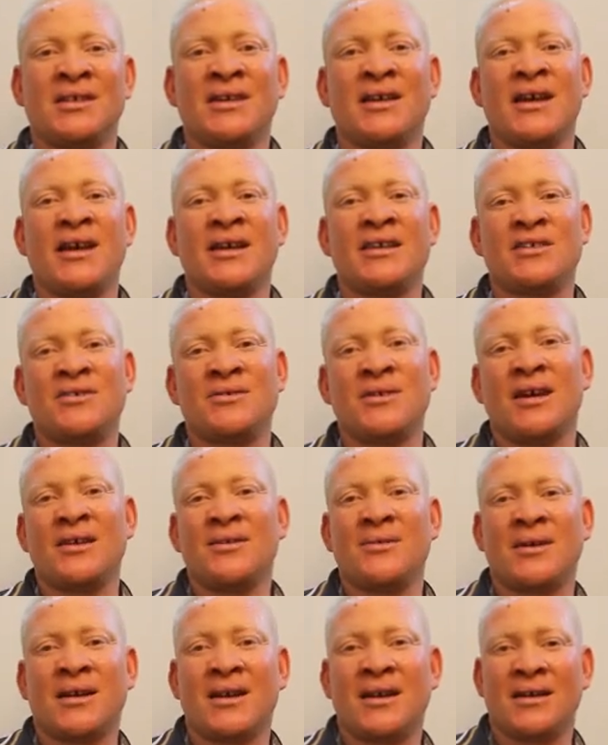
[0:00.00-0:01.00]
the extra
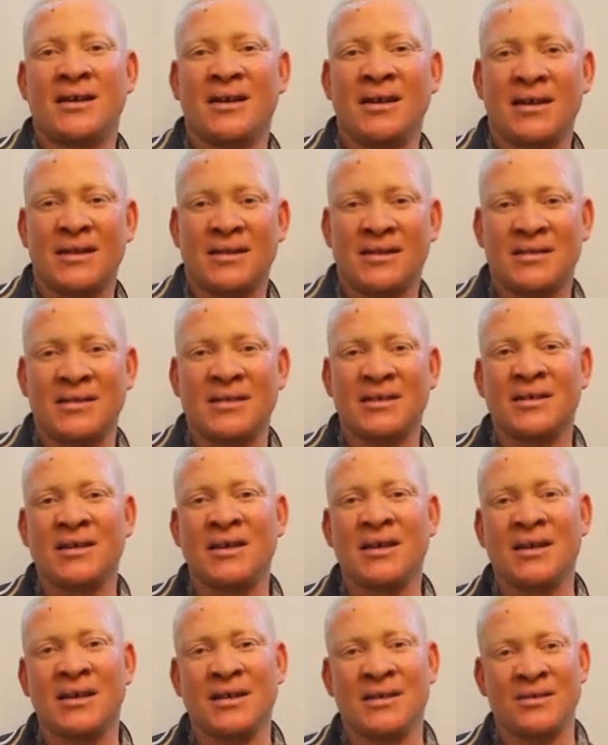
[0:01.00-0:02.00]
you can get, the
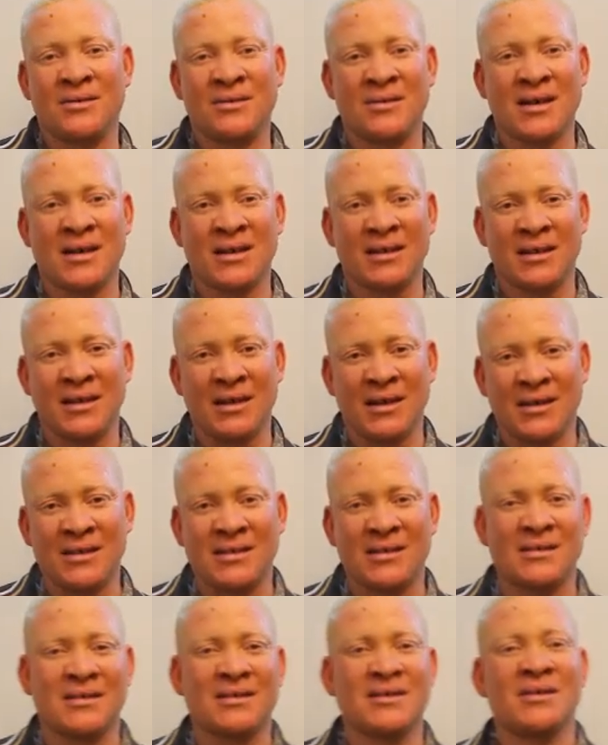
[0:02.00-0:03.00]
gain you can
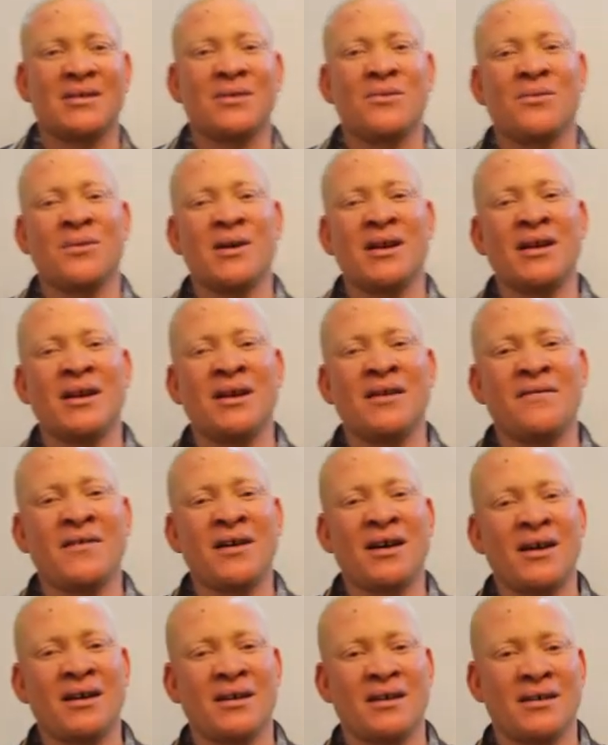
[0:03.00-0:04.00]
get
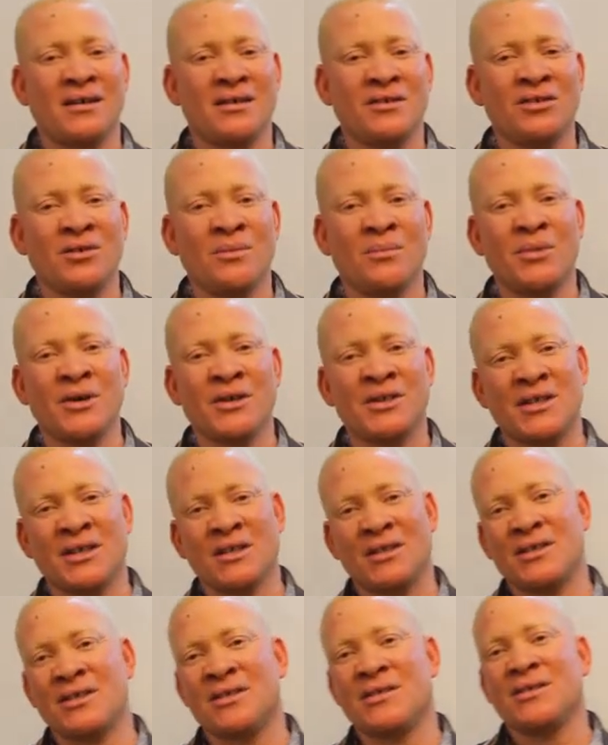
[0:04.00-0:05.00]
whenever your
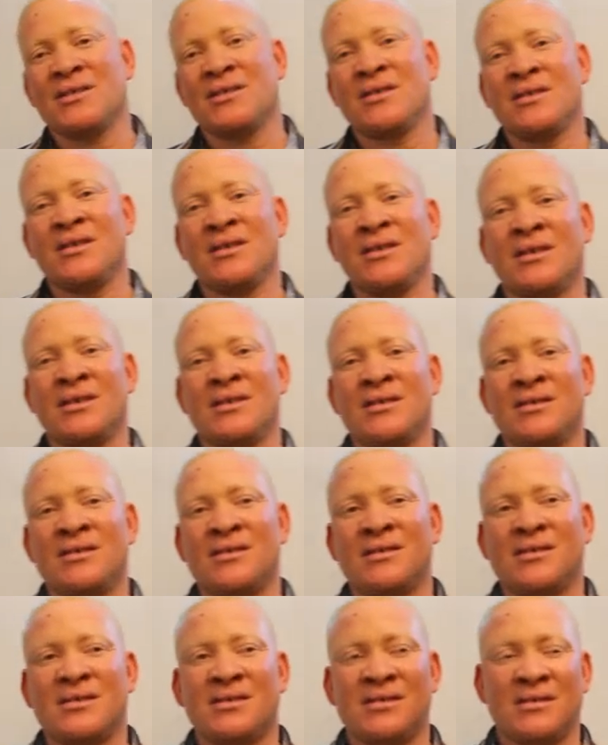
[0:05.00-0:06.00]
budget
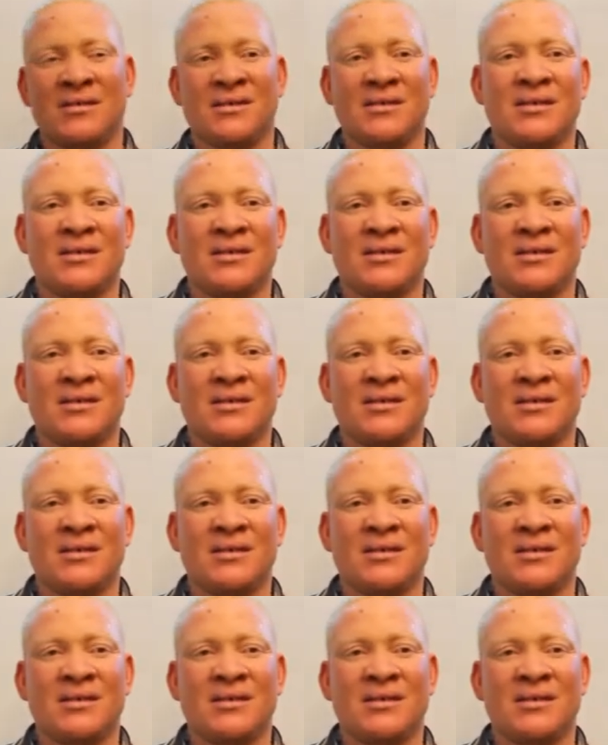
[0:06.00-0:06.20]
is